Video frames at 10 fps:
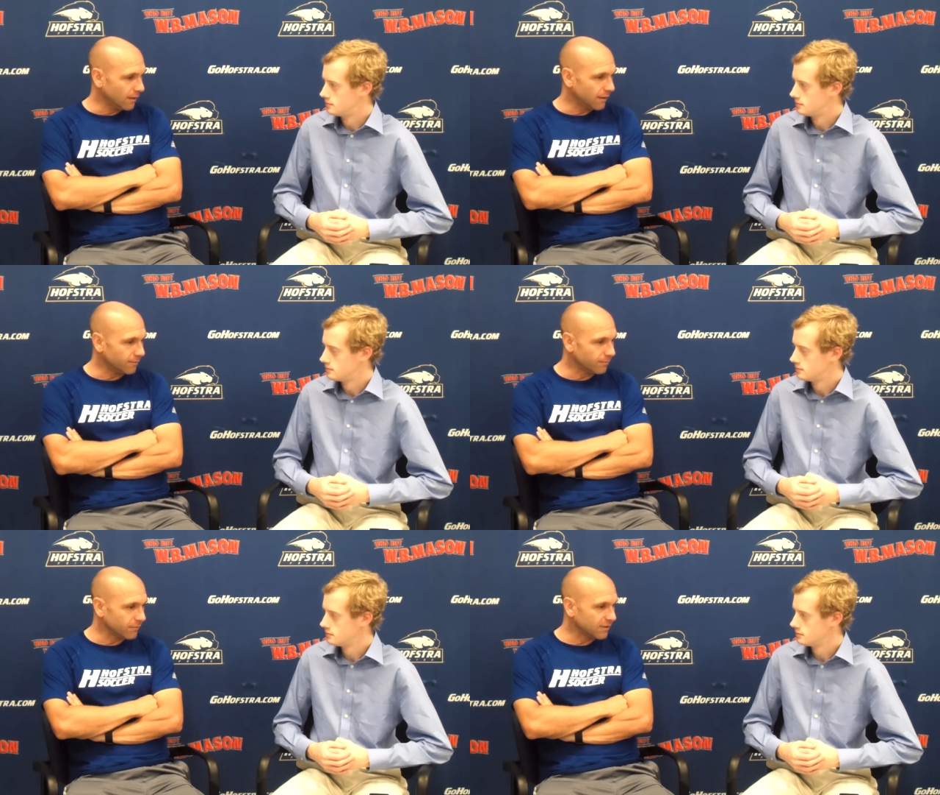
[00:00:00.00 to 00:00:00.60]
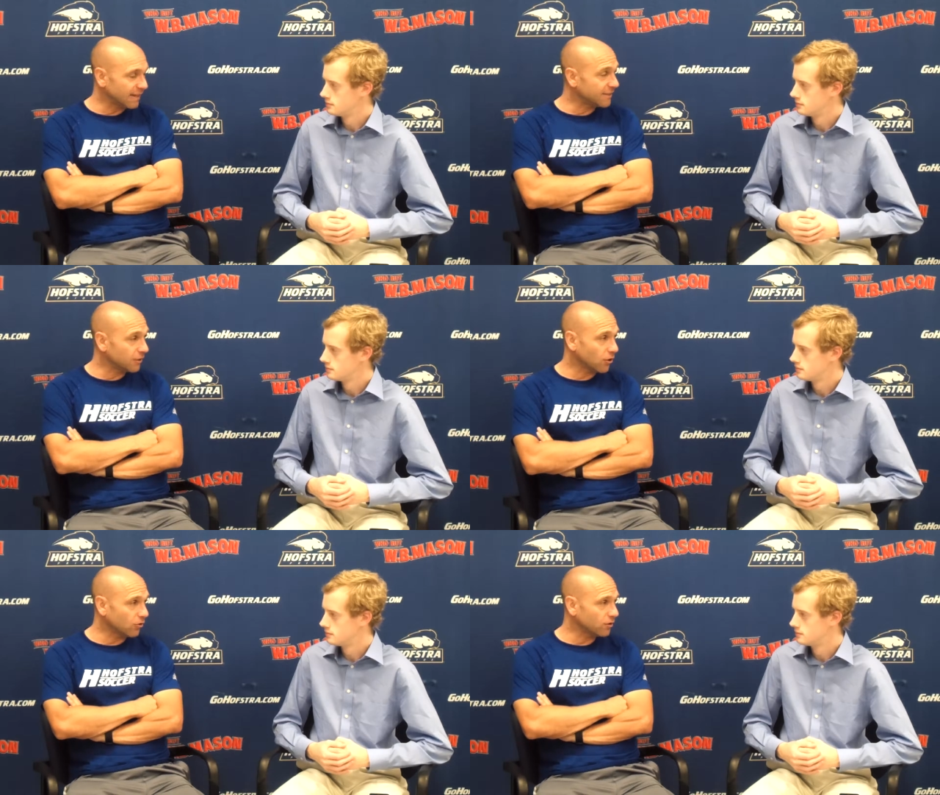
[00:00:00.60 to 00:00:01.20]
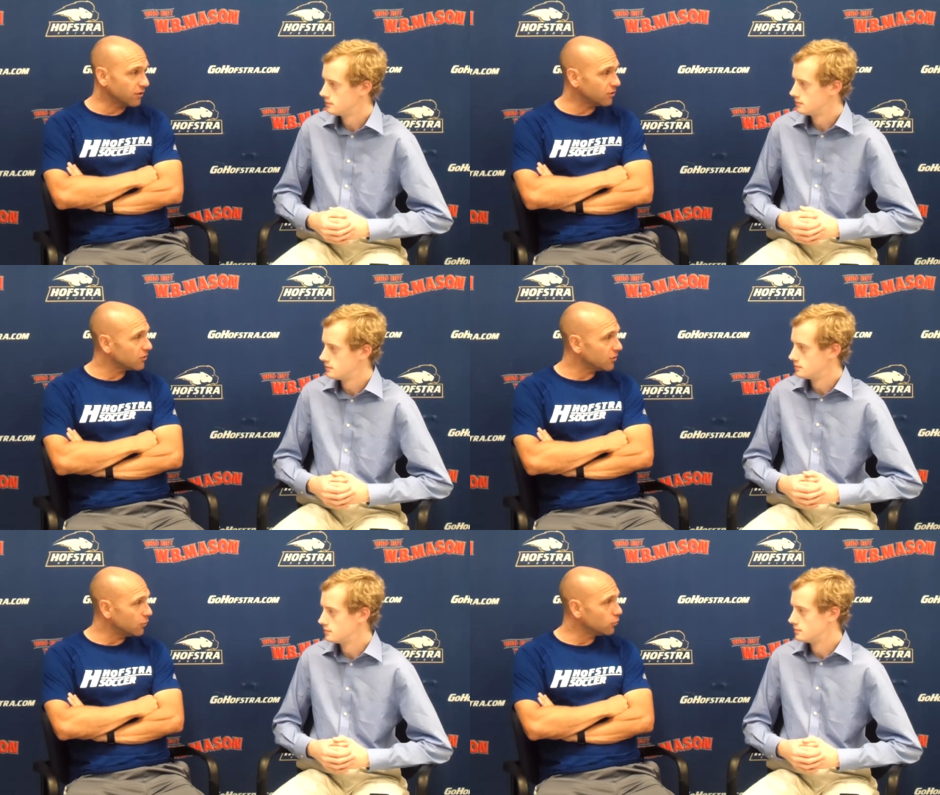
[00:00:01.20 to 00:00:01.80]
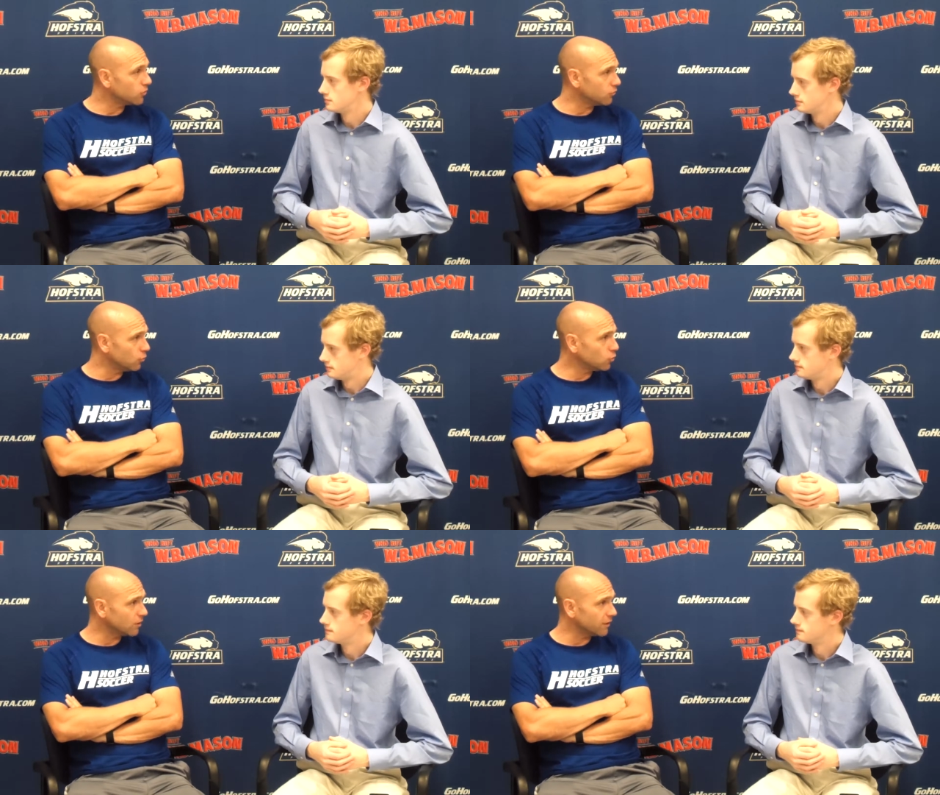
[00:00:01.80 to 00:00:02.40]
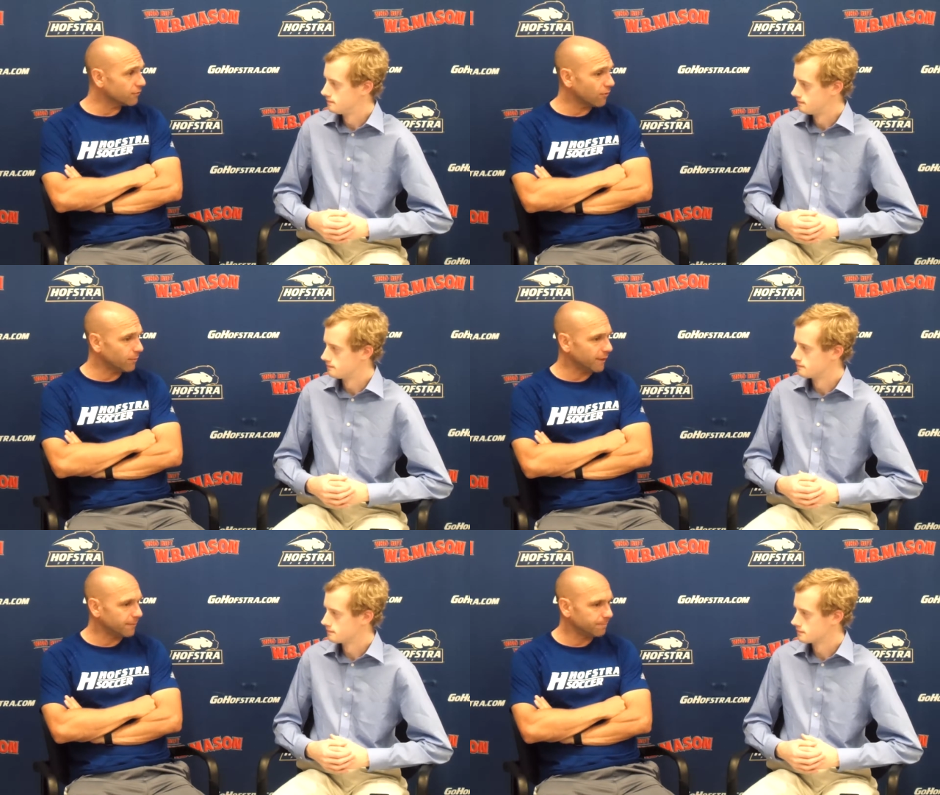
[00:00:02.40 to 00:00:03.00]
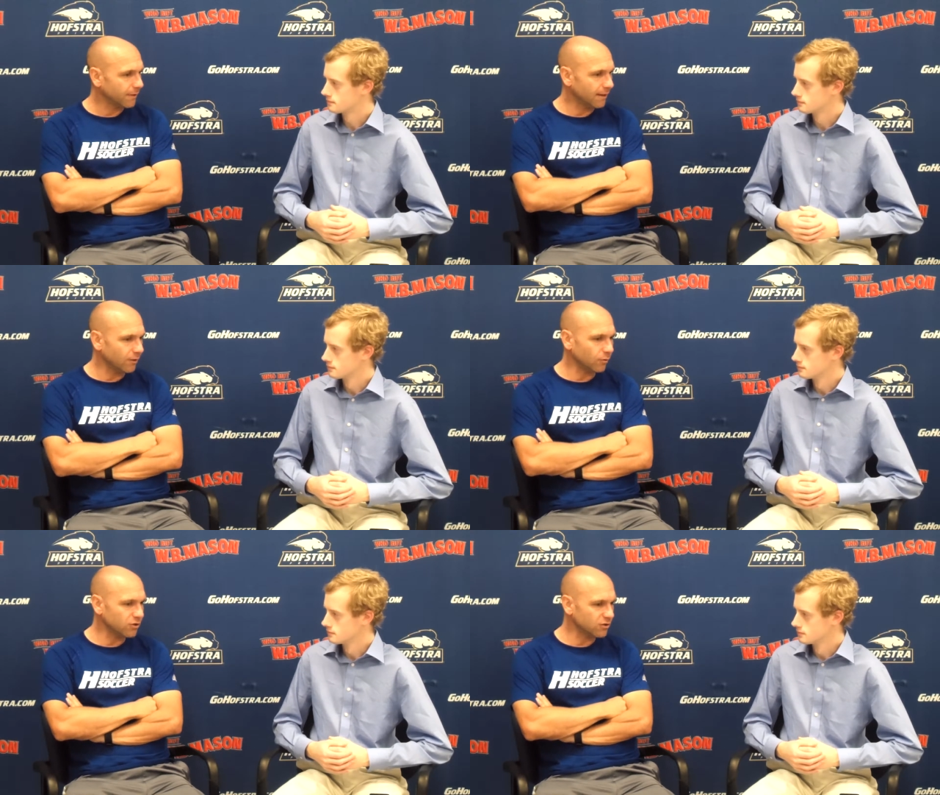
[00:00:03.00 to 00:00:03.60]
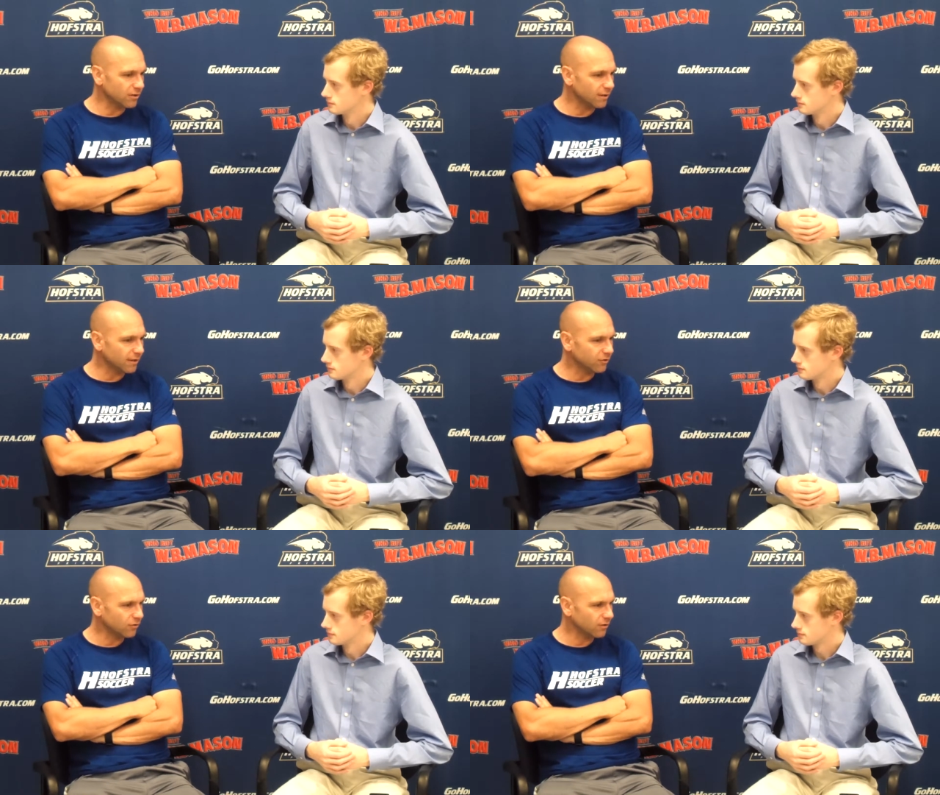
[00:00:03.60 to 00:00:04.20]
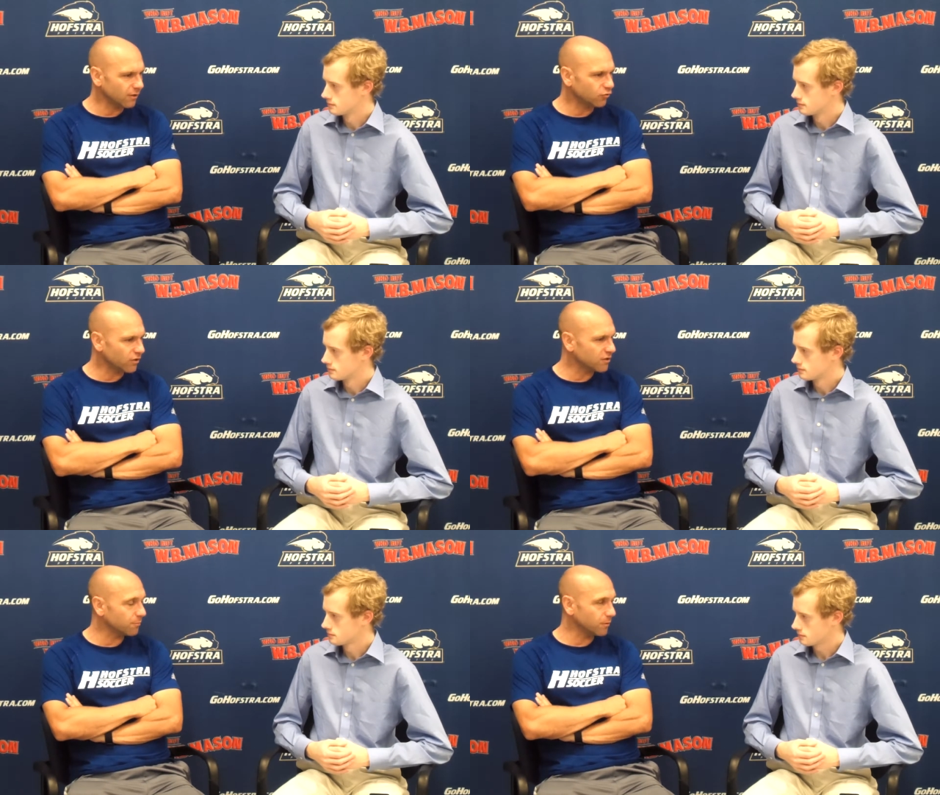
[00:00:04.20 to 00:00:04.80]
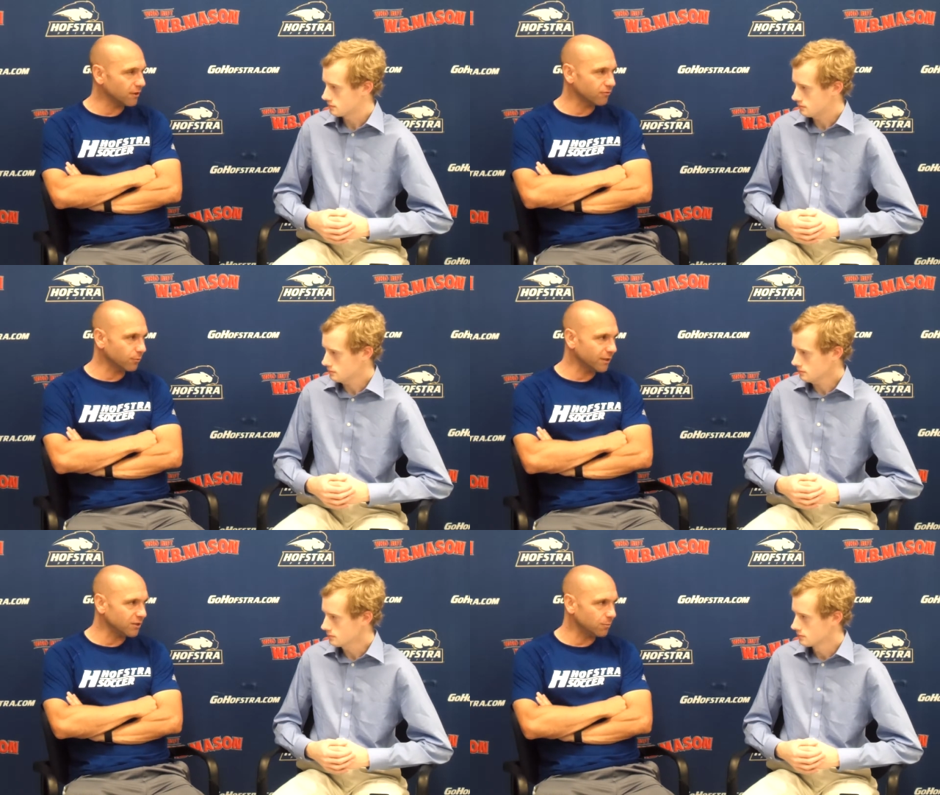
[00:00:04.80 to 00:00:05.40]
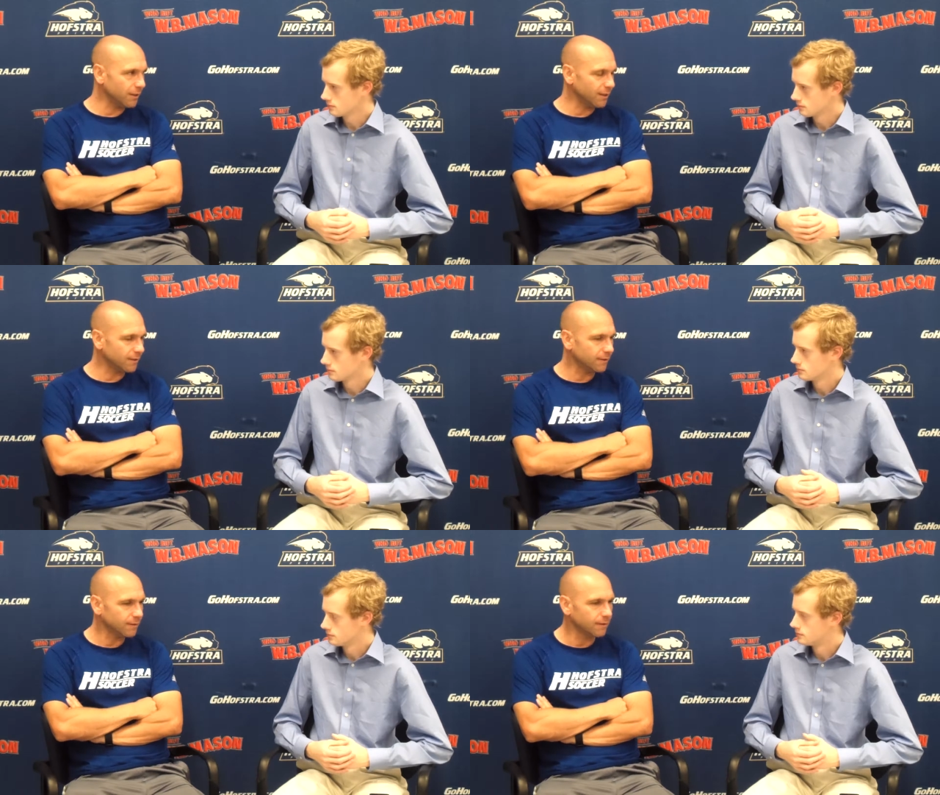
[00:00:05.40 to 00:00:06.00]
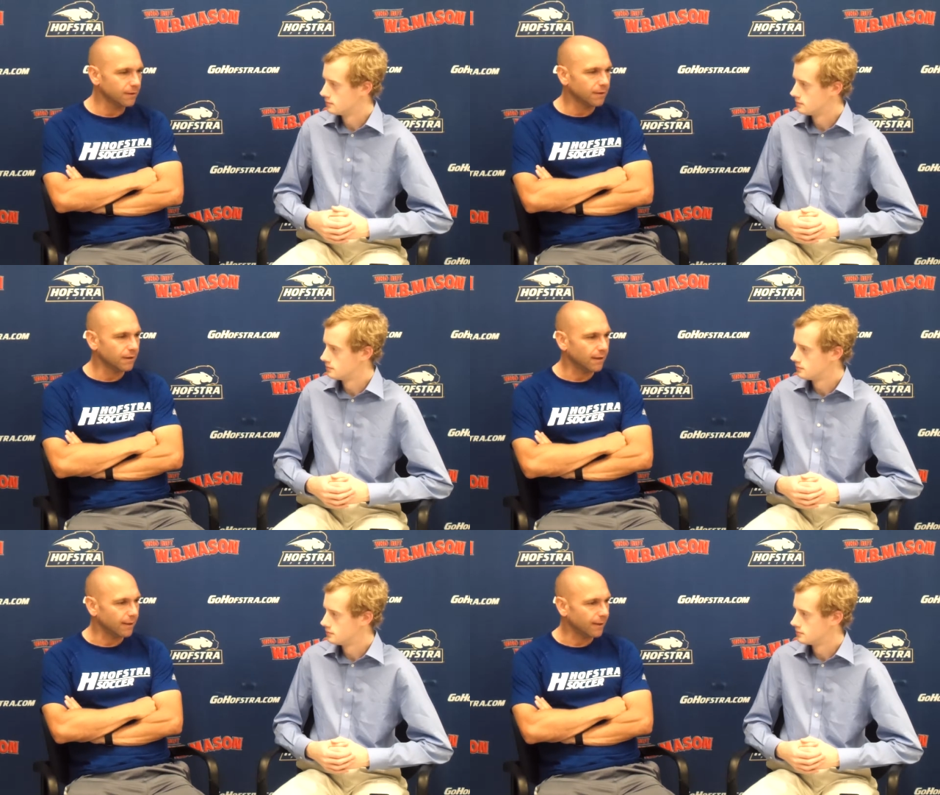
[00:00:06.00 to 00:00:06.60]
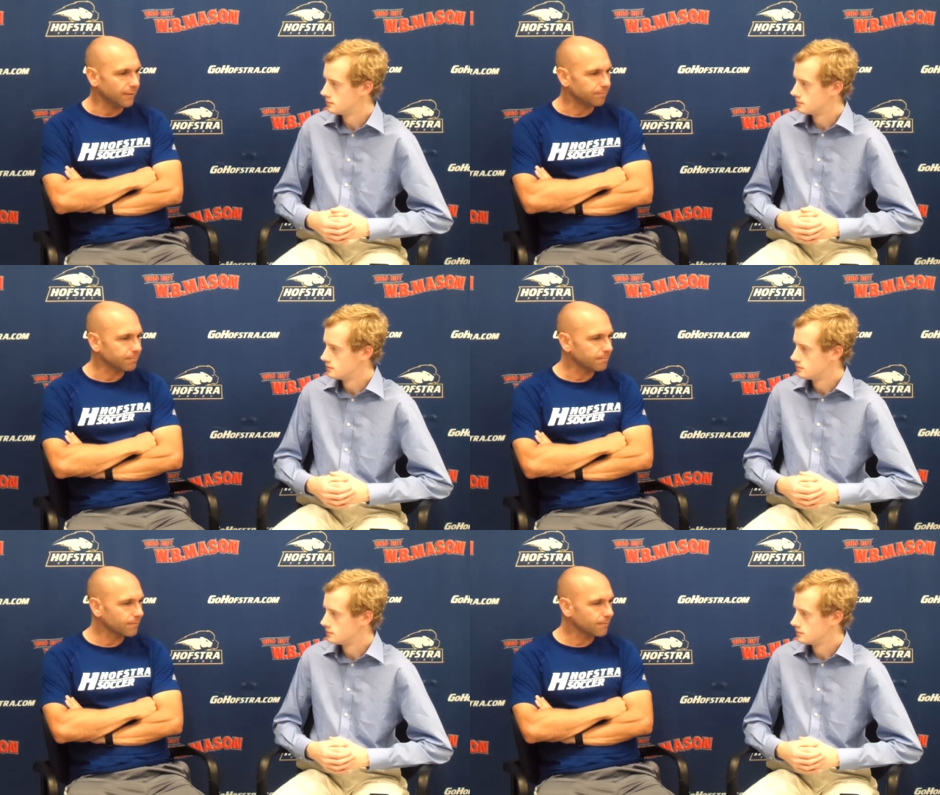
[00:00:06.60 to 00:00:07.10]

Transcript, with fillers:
Speaker 1: uh, set in concrete as it us usually is for me uh, which is an in interesting place for me to be in. Um,